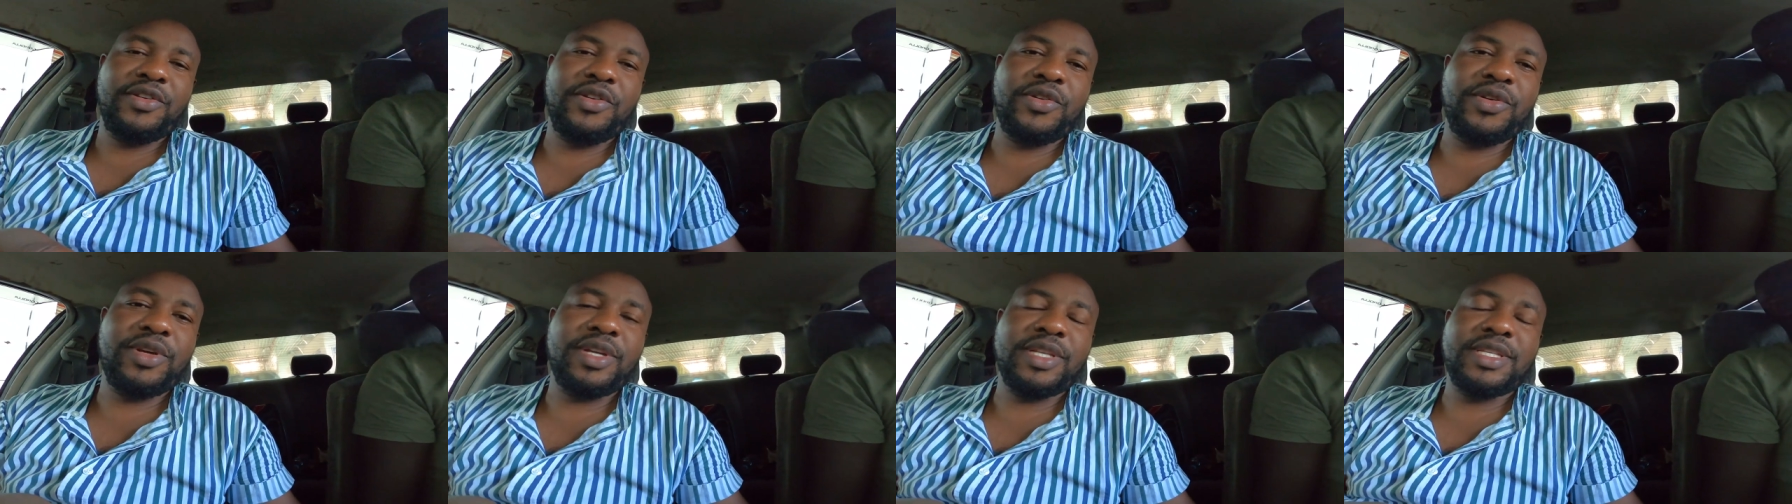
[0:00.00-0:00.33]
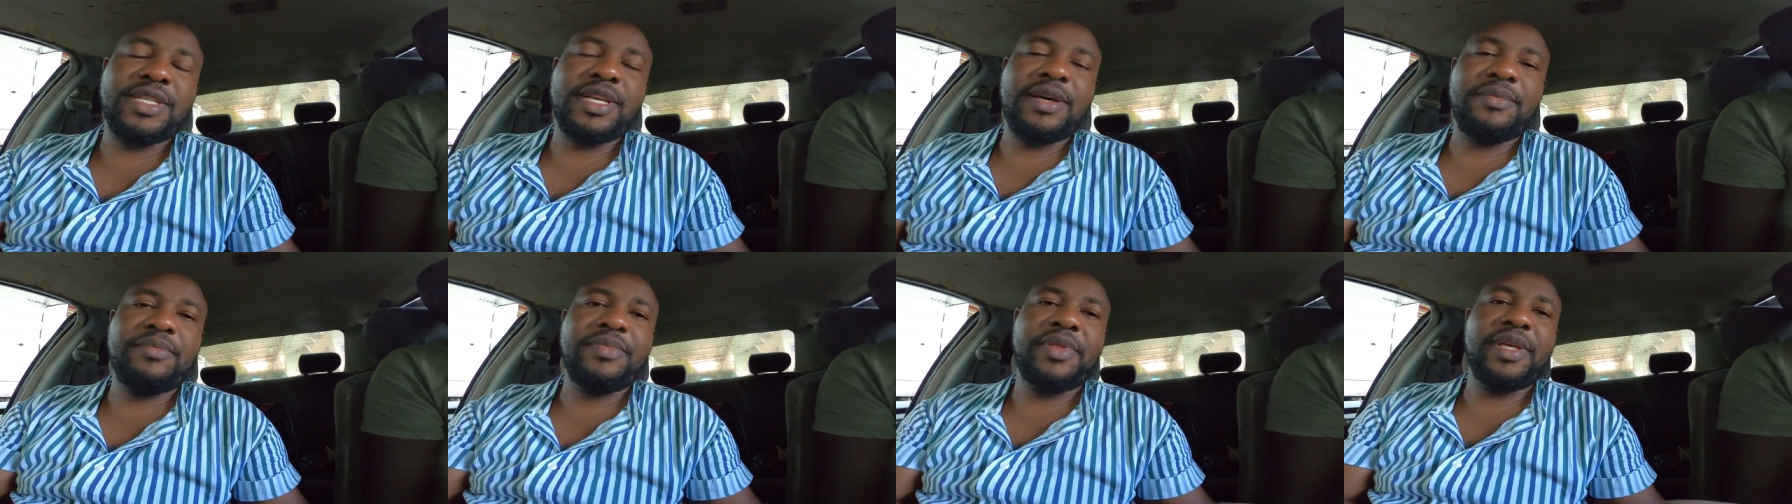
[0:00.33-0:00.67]
doing
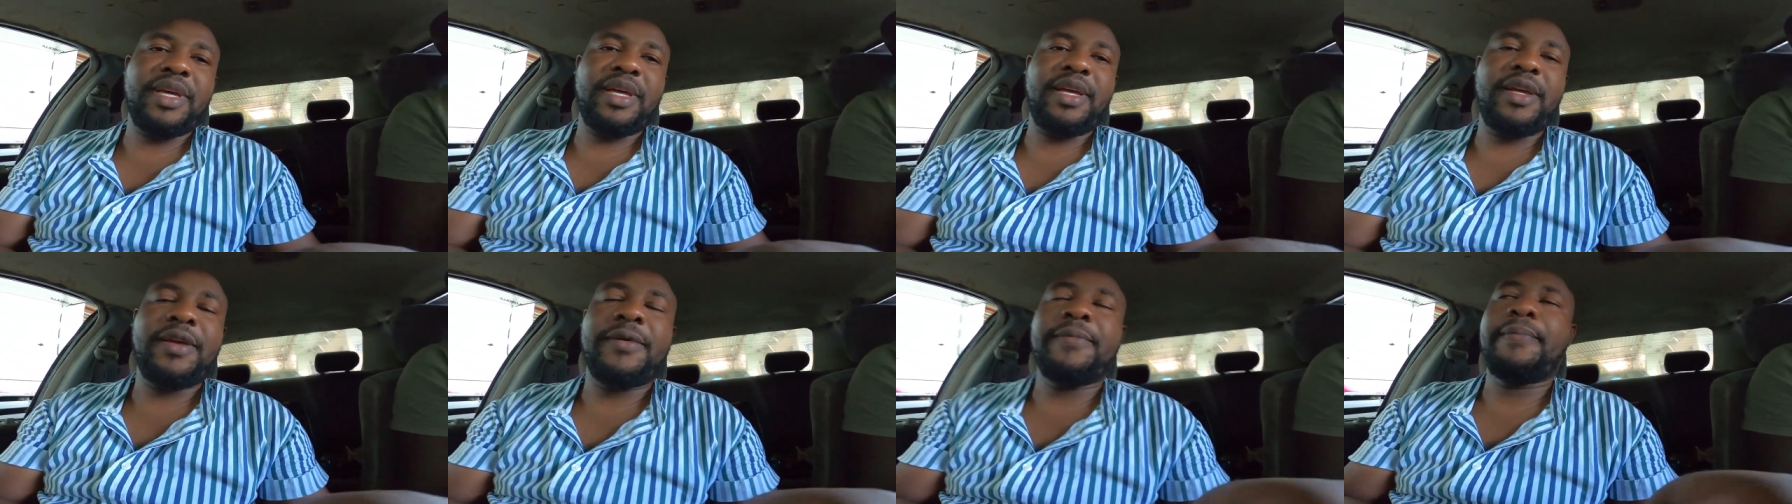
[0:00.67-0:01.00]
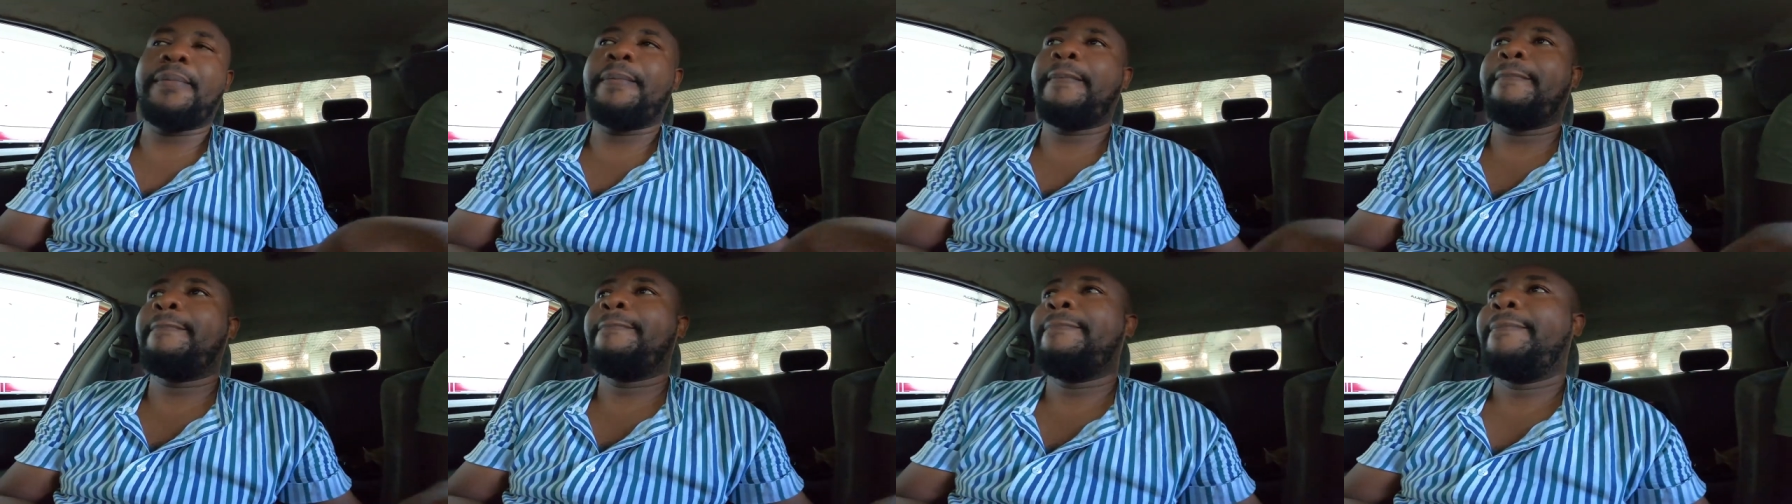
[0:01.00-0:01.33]
something
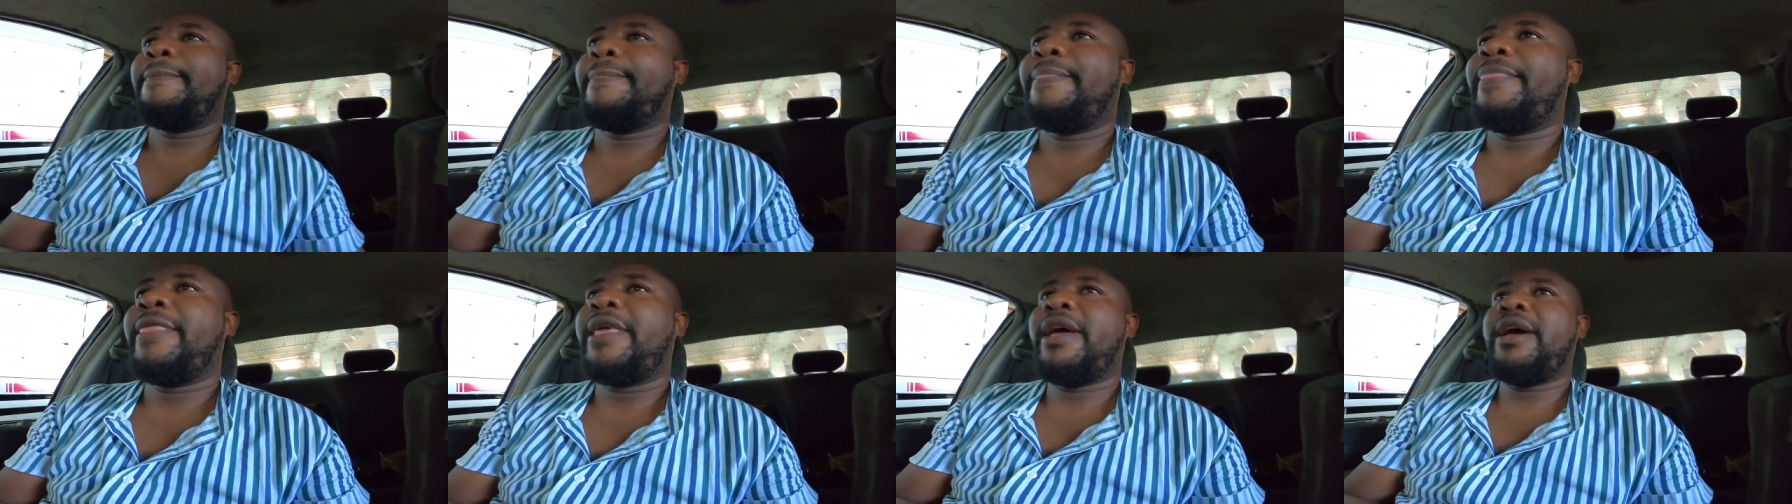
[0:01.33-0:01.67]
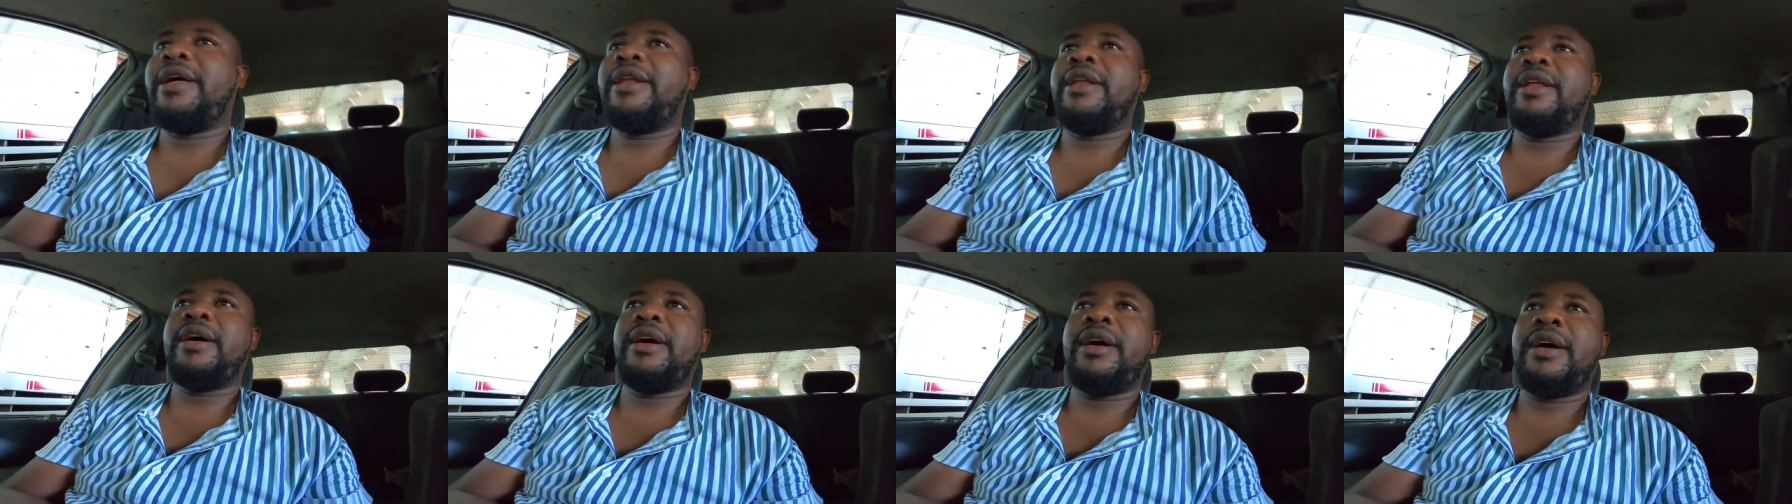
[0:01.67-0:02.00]

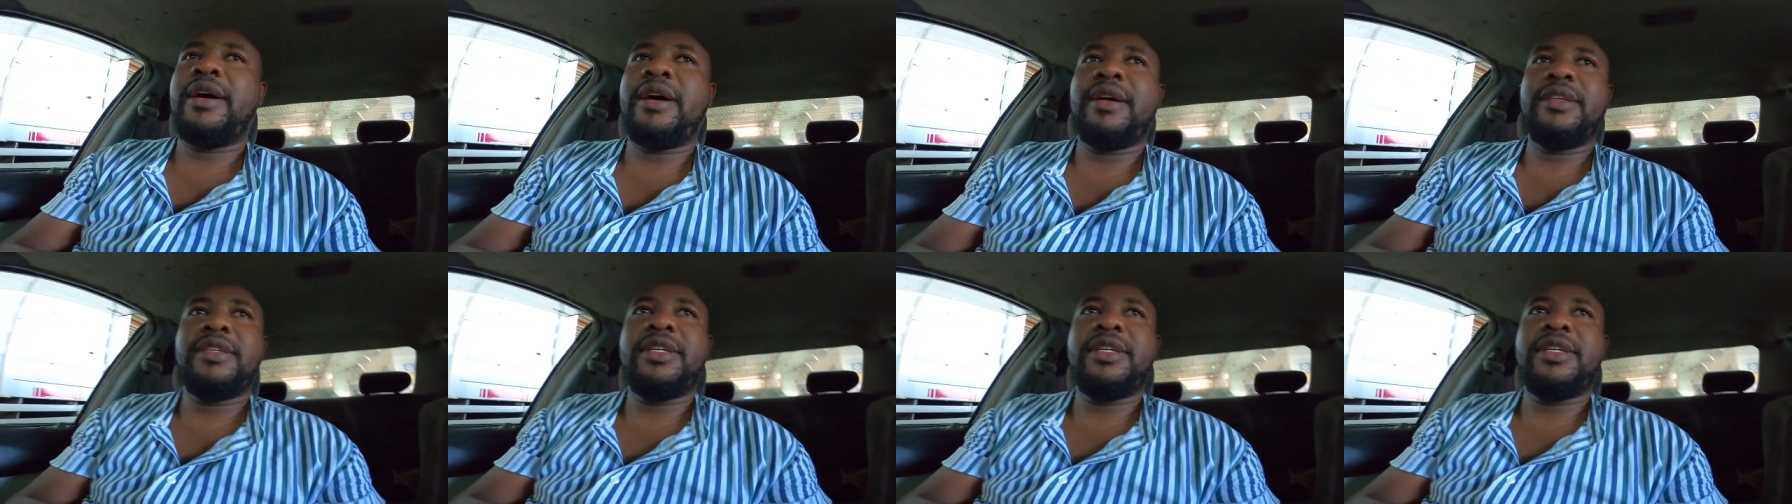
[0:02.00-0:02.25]
and uh,